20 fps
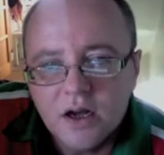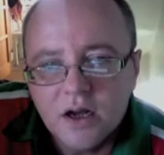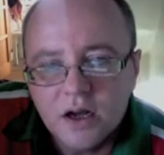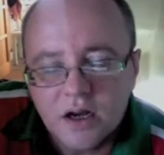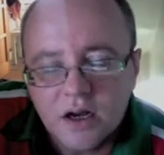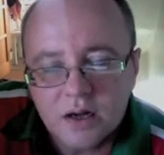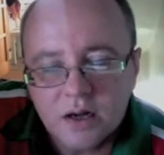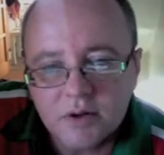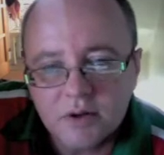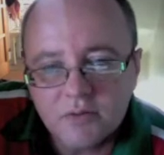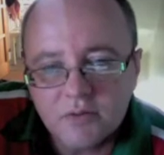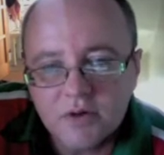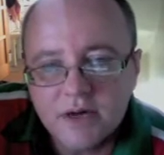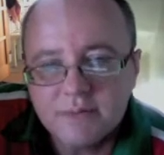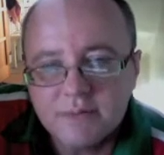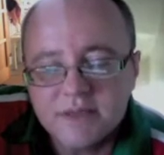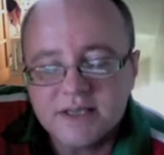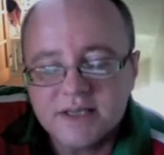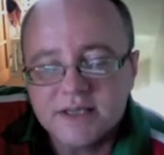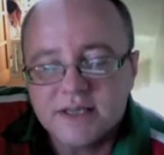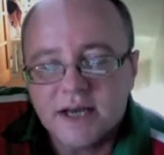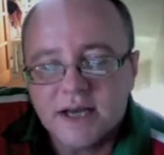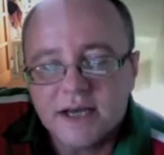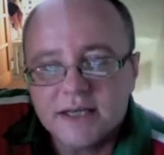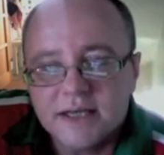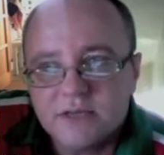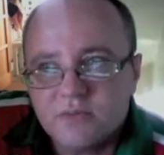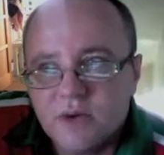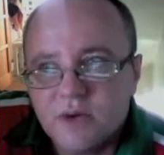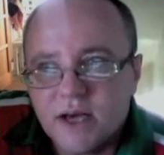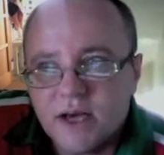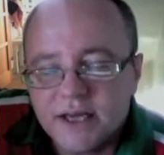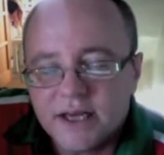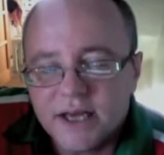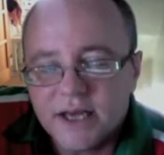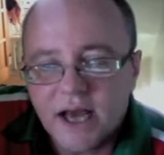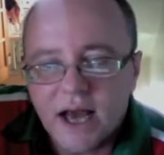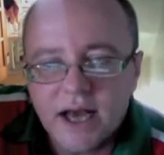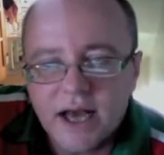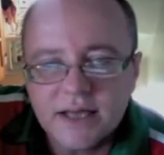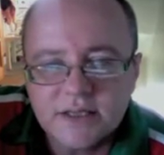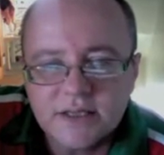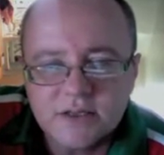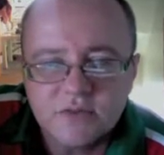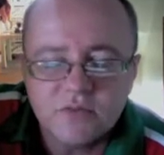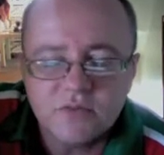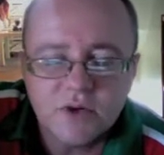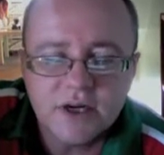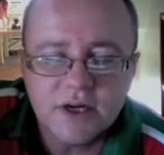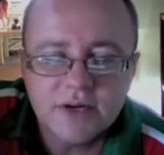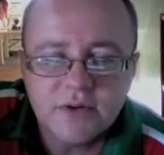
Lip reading: And I really miss the days where you had some really,